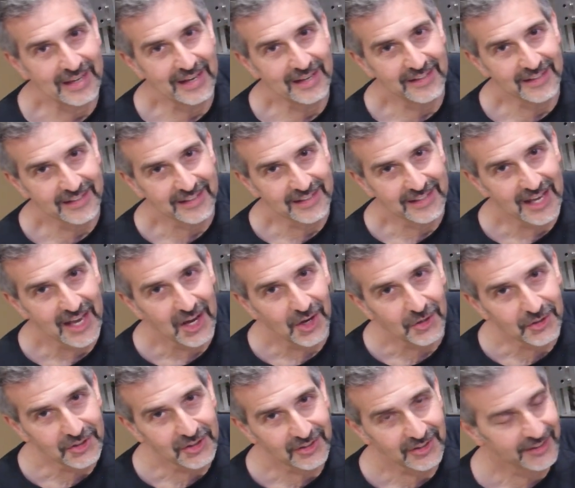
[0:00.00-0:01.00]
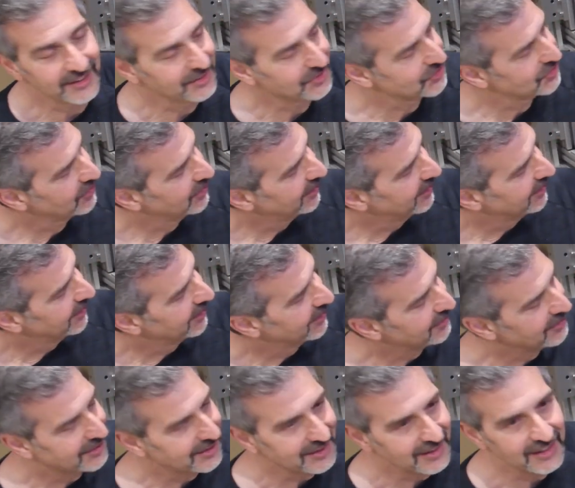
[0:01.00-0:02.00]
and it calculates
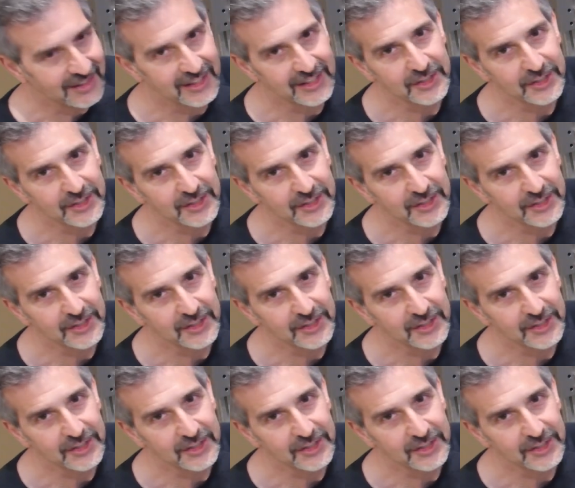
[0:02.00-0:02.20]
the